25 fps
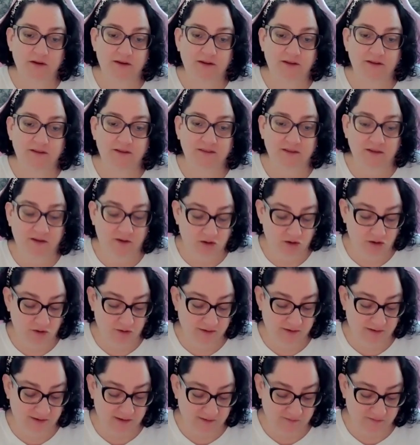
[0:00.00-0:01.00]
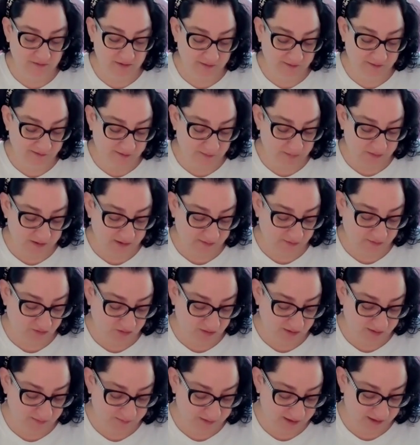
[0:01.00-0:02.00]
as a current evidence-based
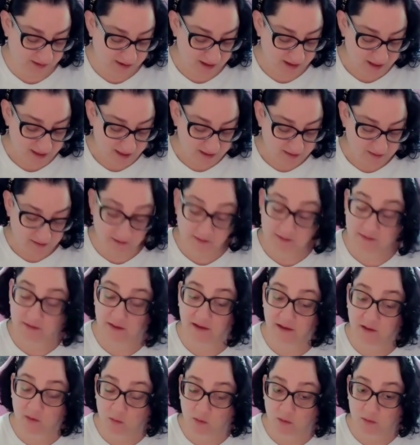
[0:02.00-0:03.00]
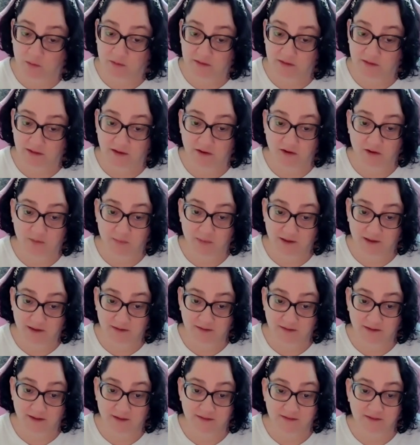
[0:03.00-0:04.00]
treatment that's equal with ERP,
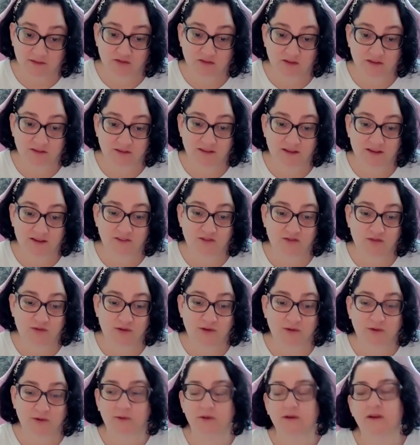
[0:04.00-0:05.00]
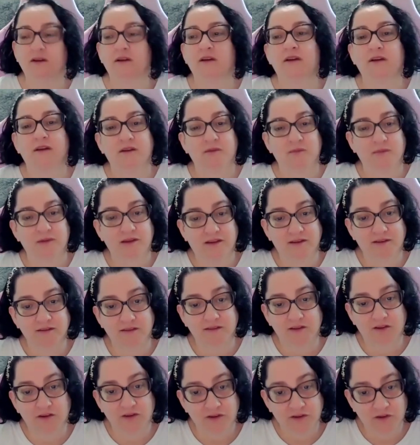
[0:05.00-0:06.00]
and that's just not true because
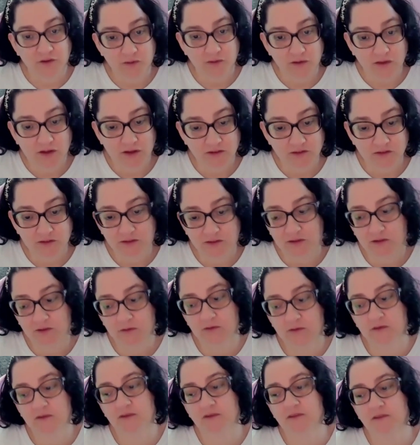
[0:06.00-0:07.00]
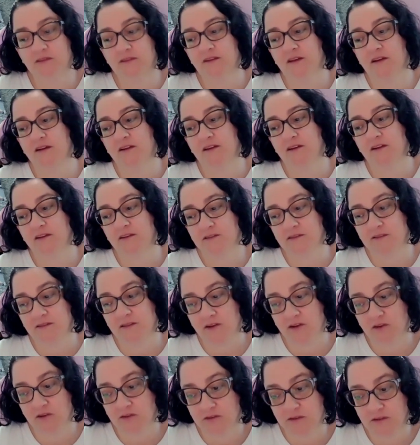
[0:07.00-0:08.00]
there are no longitudinal studies,
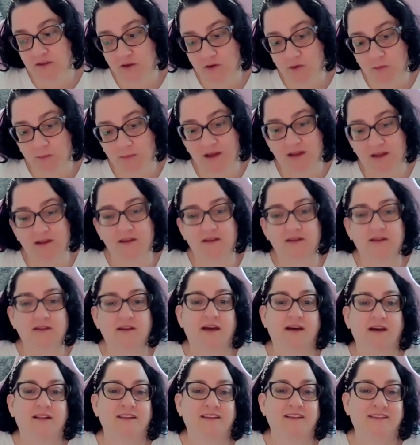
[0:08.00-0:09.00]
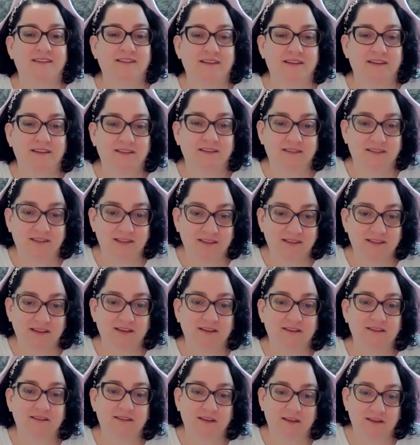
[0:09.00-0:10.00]
there's no meta-analysis, the
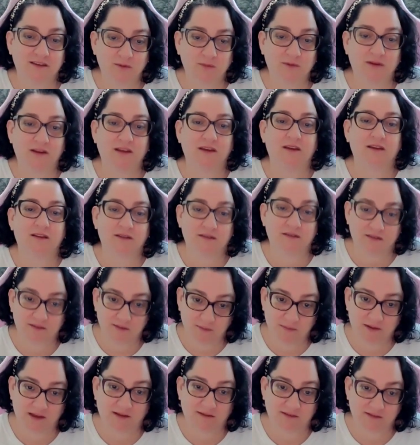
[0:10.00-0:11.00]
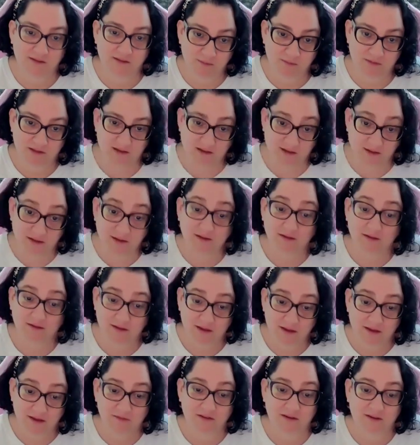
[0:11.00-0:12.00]
things that you need to make something
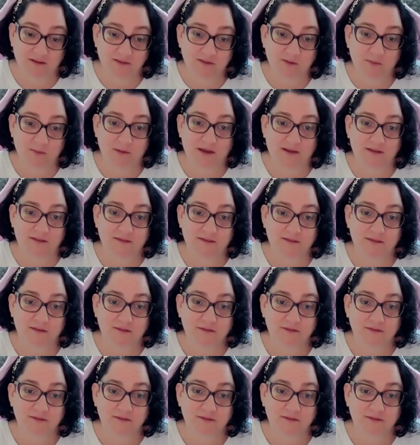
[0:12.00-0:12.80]
evidence-based.